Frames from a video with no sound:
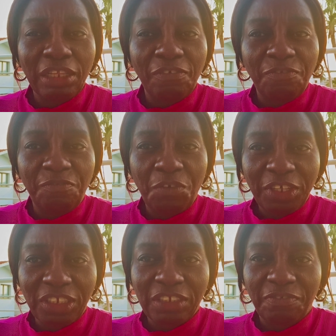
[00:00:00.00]
the
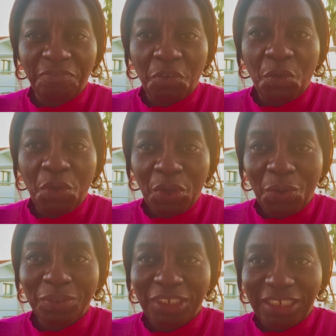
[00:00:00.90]
first four
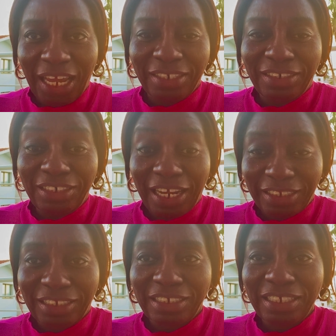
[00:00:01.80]
God said.
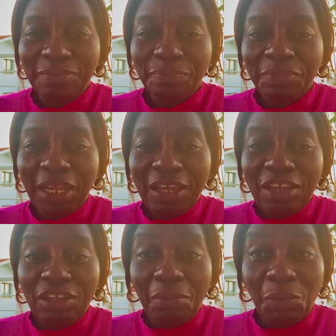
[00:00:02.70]
Yes.
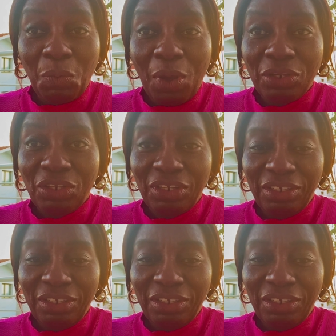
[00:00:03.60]
Number one,